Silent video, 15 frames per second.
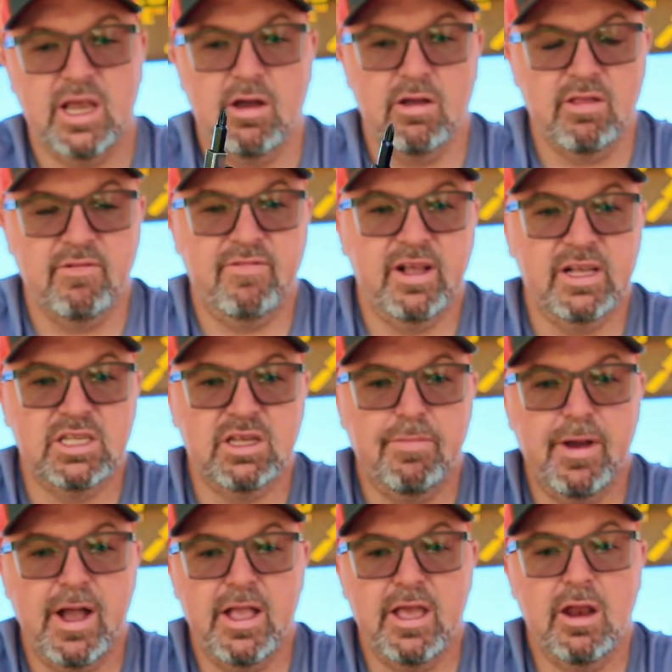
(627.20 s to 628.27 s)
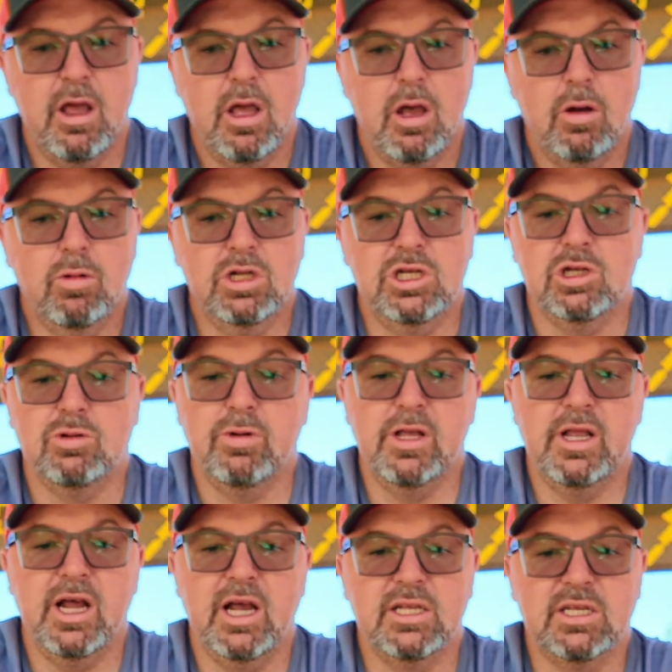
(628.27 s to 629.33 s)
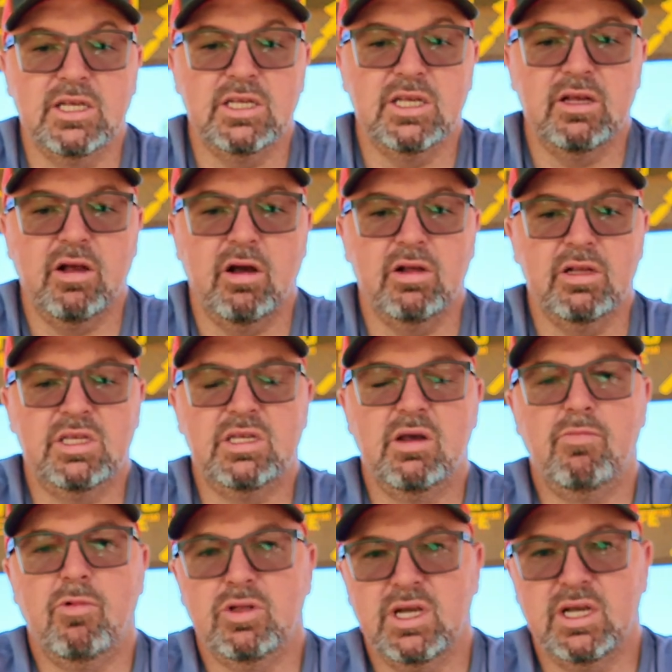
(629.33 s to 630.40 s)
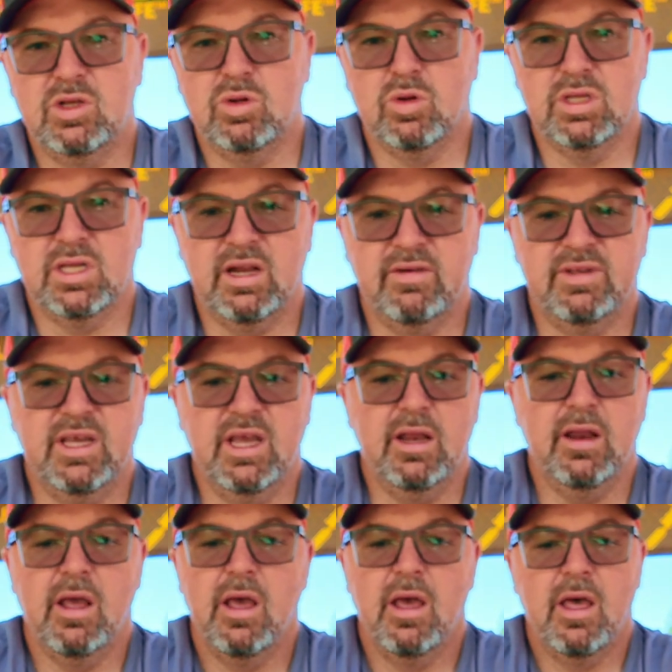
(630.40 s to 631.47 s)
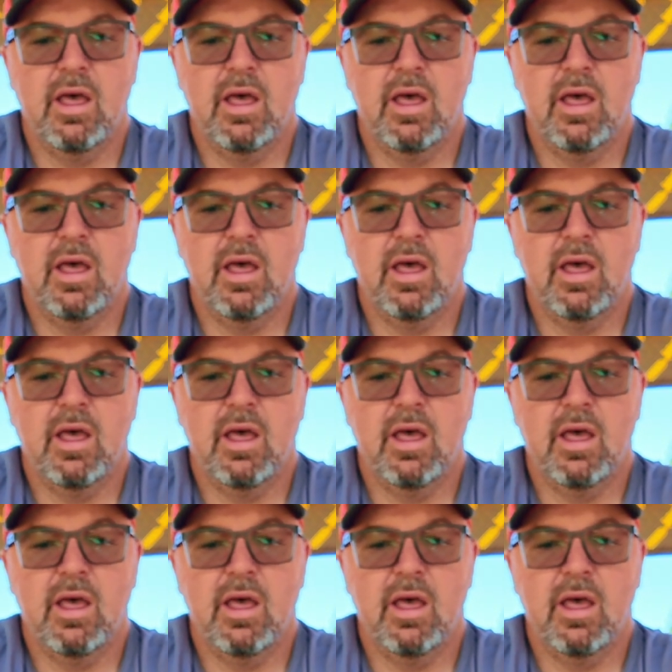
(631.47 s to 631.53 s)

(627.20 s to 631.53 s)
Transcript: like on the Flex Companion, which is really nice, because on some multi-tools that I've seen,